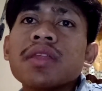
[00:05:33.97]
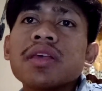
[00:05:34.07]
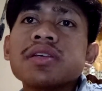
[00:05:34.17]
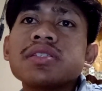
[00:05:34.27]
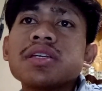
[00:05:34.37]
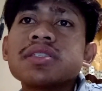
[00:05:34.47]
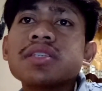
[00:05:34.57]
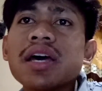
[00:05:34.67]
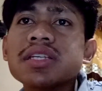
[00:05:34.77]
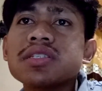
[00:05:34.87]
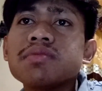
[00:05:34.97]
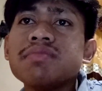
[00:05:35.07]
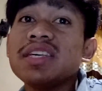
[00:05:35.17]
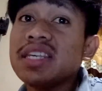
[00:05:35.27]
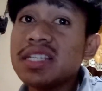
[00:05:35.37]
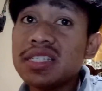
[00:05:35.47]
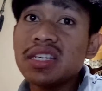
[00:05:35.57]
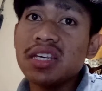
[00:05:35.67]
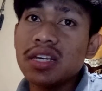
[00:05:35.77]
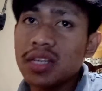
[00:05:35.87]
this the test be
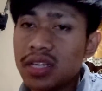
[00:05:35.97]
easy.